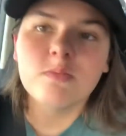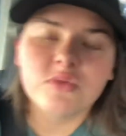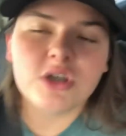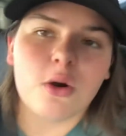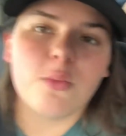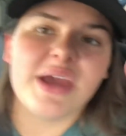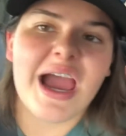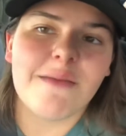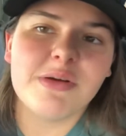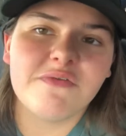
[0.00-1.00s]
So we
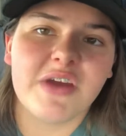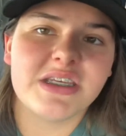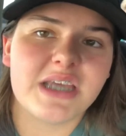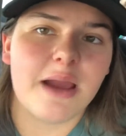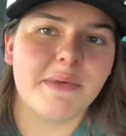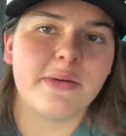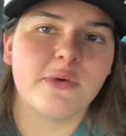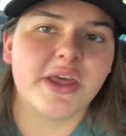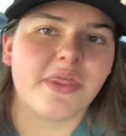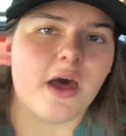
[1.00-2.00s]
have been FaceTiming
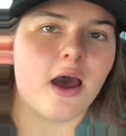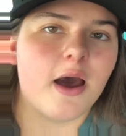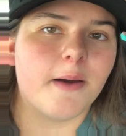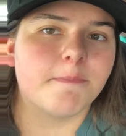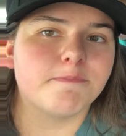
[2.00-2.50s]
with um,